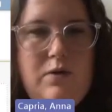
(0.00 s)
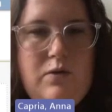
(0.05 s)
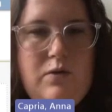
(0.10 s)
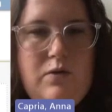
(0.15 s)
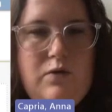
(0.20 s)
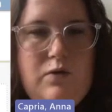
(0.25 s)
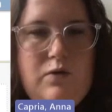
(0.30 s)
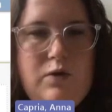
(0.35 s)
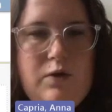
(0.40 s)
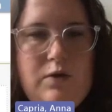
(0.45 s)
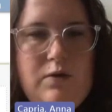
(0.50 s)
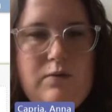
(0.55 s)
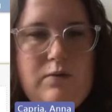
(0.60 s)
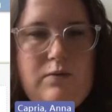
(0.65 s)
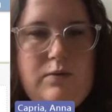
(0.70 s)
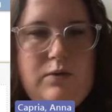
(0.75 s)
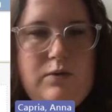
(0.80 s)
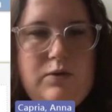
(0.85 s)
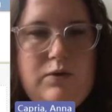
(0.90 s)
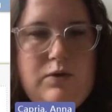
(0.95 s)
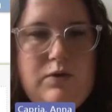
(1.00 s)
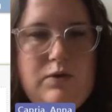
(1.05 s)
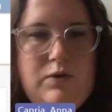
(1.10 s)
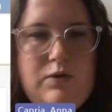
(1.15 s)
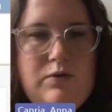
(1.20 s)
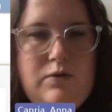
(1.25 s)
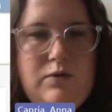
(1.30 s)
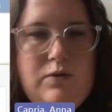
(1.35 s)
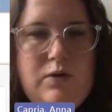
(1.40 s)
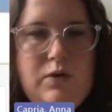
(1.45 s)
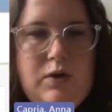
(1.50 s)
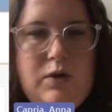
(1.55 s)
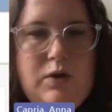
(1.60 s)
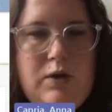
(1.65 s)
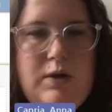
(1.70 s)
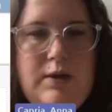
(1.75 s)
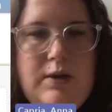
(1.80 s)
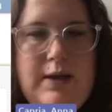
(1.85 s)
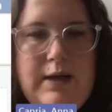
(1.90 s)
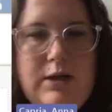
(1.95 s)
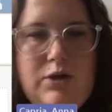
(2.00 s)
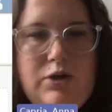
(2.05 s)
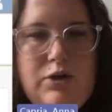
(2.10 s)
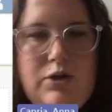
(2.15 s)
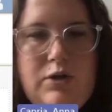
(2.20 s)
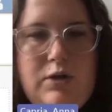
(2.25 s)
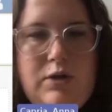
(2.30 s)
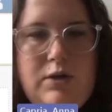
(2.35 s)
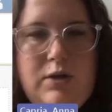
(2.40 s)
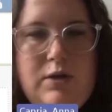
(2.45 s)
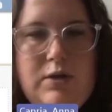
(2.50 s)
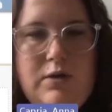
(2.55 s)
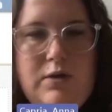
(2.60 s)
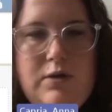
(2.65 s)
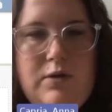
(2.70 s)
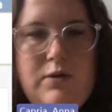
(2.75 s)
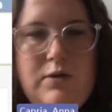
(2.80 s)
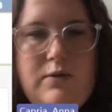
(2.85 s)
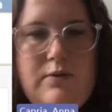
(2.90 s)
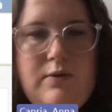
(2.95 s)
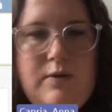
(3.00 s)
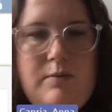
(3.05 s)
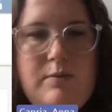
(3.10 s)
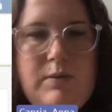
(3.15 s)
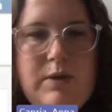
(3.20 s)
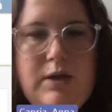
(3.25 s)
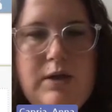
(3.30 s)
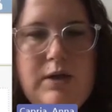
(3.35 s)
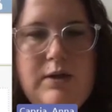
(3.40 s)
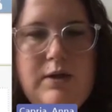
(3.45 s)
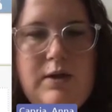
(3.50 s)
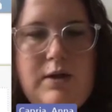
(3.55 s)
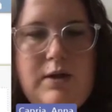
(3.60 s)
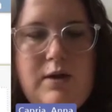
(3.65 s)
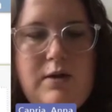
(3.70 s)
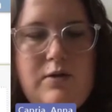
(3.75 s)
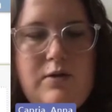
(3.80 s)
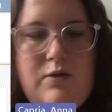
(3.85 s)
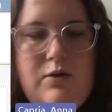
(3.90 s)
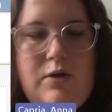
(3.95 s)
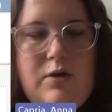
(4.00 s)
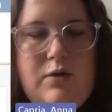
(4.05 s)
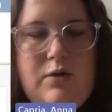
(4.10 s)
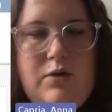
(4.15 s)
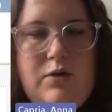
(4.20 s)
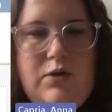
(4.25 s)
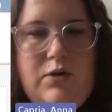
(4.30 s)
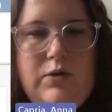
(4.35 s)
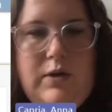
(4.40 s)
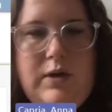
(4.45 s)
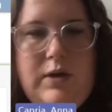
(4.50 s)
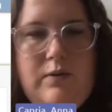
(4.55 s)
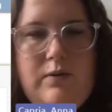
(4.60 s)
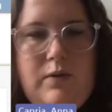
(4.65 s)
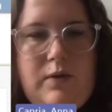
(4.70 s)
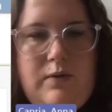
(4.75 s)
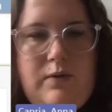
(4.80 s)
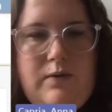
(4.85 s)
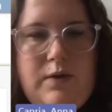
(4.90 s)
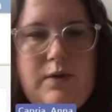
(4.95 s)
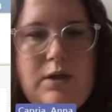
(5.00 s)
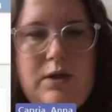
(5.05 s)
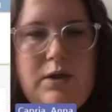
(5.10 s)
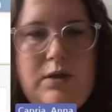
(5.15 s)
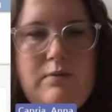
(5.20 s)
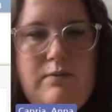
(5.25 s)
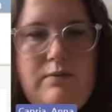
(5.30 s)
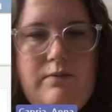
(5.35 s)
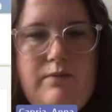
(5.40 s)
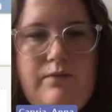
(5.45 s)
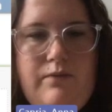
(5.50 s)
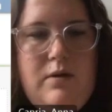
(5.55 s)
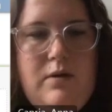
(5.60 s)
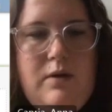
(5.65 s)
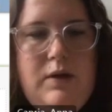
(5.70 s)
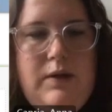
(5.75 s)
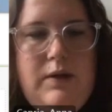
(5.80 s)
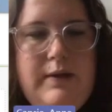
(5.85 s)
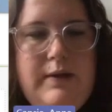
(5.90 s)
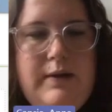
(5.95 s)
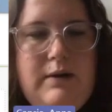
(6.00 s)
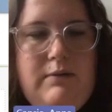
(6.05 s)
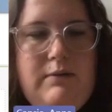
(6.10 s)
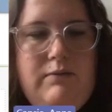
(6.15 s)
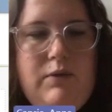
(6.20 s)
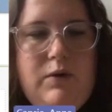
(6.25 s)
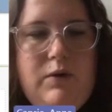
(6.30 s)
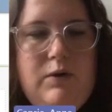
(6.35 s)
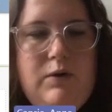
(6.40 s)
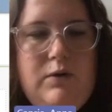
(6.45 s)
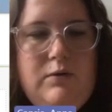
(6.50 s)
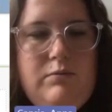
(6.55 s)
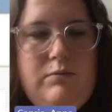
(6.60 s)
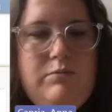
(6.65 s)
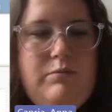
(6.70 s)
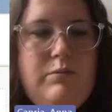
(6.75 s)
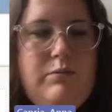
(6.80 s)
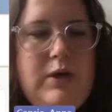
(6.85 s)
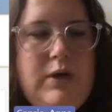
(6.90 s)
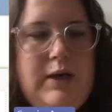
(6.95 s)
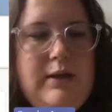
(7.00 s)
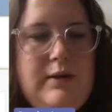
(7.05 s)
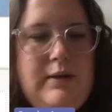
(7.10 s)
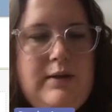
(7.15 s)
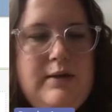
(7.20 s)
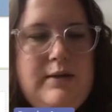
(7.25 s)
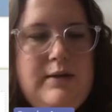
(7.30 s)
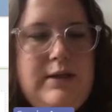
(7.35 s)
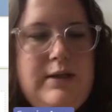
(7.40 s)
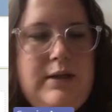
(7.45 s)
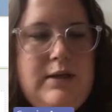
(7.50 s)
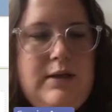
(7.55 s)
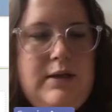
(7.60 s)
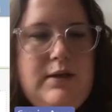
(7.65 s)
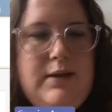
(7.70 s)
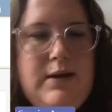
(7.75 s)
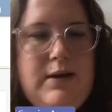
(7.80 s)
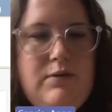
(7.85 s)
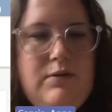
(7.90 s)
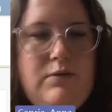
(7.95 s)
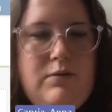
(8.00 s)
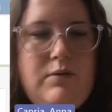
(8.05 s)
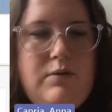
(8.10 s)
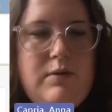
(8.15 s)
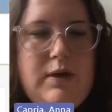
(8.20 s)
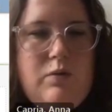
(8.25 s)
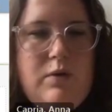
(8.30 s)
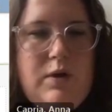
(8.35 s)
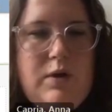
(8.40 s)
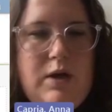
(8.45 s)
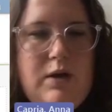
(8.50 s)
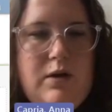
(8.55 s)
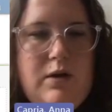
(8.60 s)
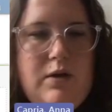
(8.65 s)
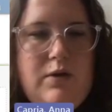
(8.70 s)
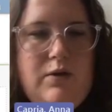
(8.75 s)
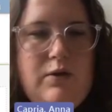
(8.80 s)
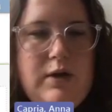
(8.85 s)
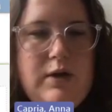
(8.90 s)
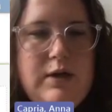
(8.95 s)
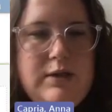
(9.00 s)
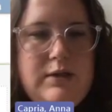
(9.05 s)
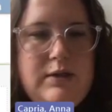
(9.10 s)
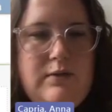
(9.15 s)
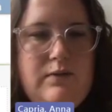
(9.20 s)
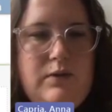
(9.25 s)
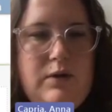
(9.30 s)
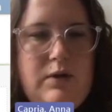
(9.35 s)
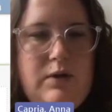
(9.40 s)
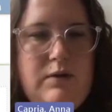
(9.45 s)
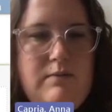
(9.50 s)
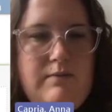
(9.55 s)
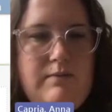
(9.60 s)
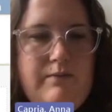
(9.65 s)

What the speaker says: So we'll do the collection year from 1900 to 2015. And that will break this data down quite aggressively.